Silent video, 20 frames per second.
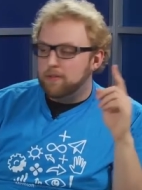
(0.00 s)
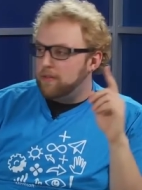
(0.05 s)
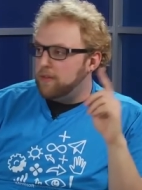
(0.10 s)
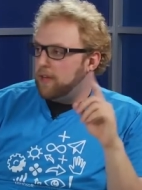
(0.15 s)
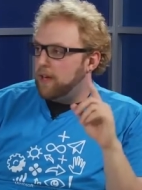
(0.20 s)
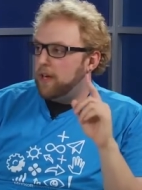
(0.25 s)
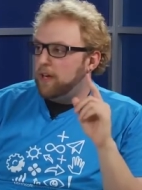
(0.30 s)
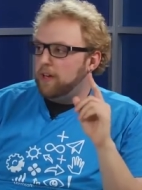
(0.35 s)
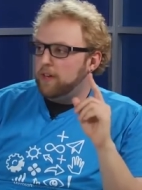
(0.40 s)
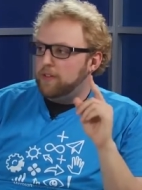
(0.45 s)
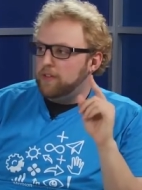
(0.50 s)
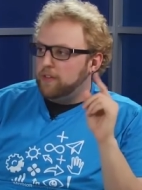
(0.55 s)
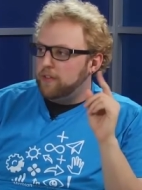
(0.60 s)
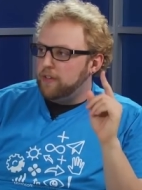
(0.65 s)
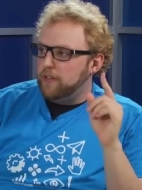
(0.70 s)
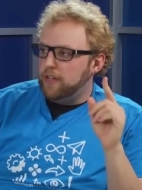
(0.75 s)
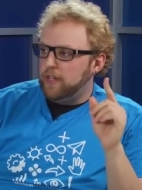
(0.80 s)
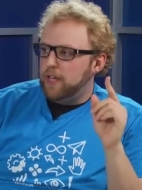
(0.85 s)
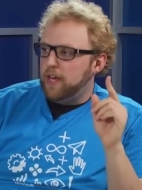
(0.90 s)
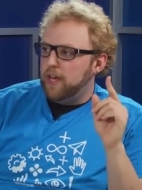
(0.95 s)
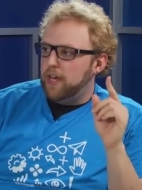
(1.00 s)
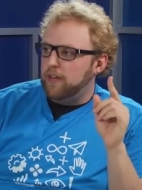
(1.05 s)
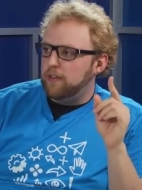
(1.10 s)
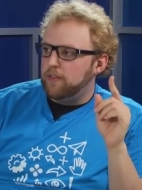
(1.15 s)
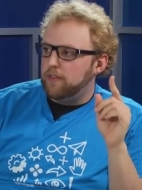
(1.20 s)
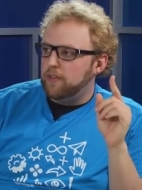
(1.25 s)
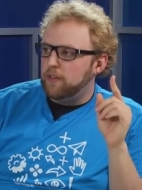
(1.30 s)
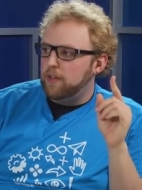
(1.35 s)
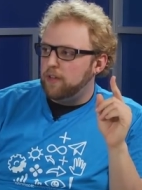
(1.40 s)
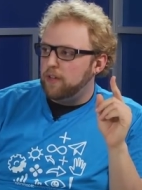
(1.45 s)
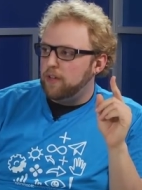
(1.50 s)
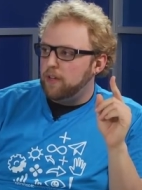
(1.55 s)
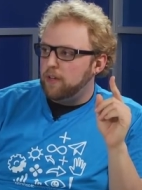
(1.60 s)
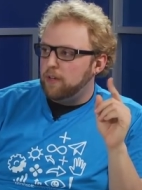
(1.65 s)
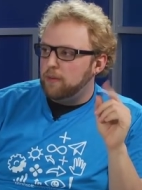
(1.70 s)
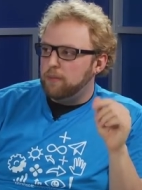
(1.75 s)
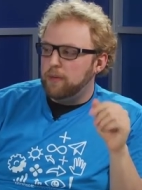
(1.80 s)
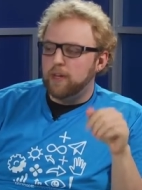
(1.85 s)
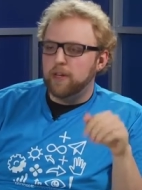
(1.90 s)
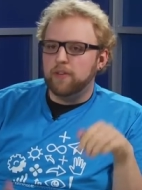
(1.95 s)
Not necessarily the case,
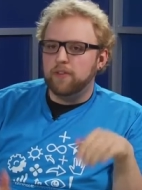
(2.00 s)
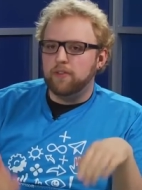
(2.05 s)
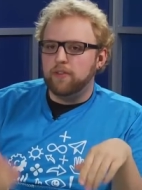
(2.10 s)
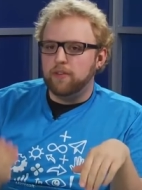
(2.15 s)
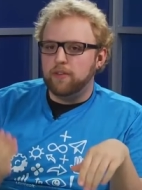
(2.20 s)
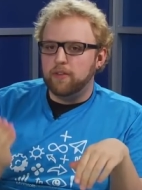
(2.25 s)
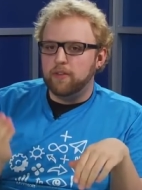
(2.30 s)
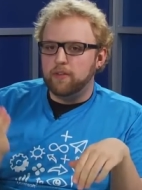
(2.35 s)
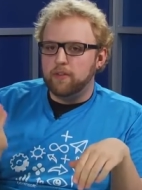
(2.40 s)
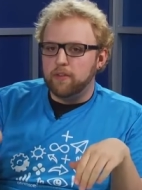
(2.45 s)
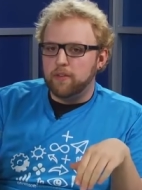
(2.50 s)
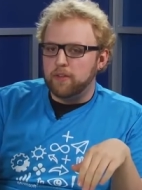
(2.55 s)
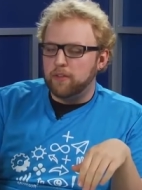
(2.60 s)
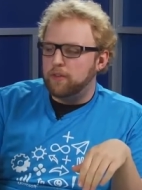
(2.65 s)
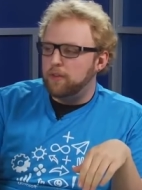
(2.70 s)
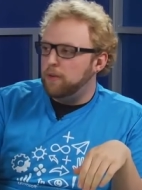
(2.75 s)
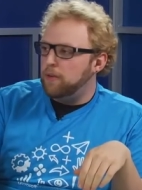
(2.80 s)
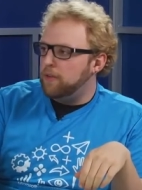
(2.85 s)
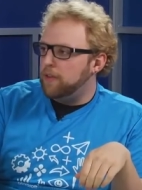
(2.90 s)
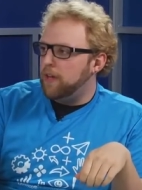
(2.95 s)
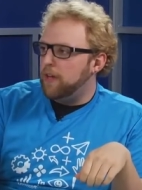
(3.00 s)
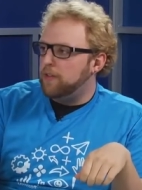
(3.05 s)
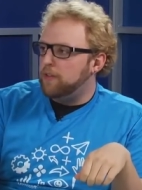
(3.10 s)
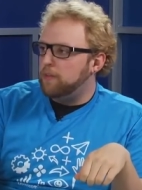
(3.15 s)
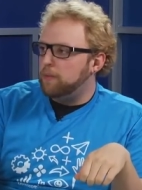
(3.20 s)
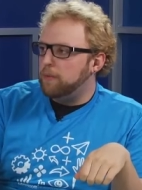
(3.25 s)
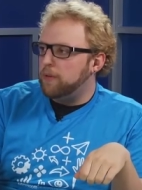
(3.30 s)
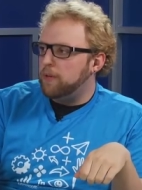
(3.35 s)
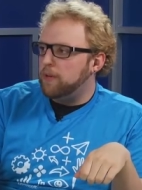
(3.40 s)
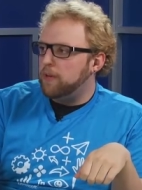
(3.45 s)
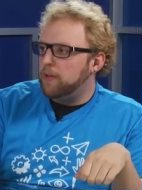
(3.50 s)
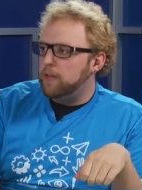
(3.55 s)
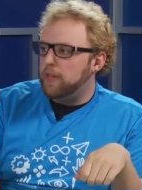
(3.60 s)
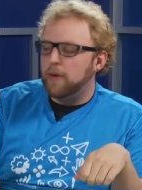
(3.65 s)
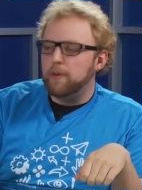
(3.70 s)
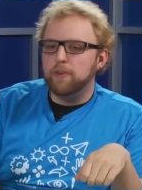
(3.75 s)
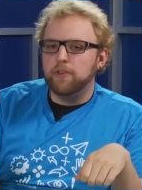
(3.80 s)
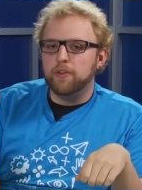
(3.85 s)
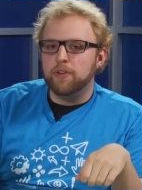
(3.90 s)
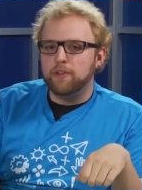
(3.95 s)
because the two thousand per, that
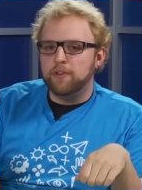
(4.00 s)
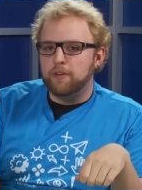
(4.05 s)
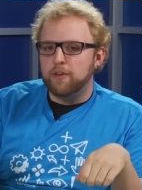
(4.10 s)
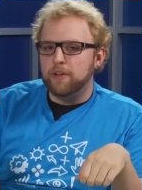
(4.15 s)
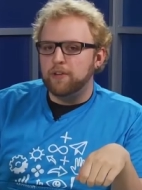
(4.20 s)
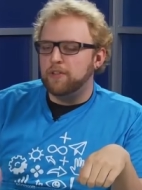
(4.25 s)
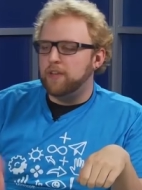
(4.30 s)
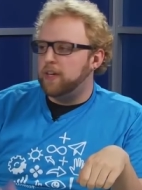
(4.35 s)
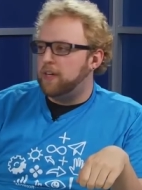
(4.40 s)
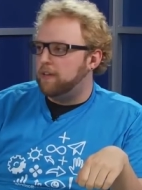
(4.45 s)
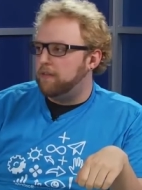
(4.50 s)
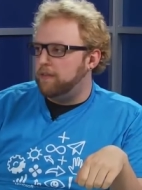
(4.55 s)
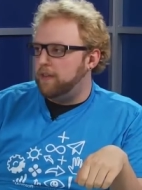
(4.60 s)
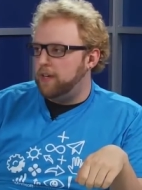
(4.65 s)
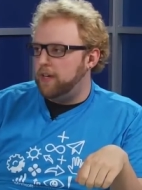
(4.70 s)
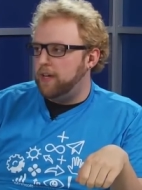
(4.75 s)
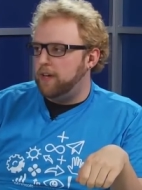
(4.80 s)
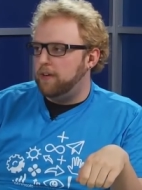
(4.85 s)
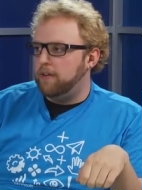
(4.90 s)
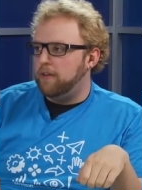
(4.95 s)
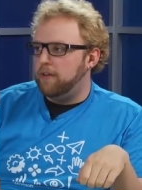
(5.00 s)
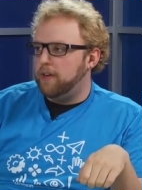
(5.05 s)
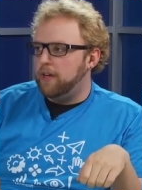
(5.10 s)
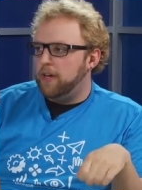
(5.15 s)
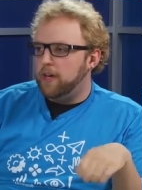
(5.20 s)
was a thirty second video.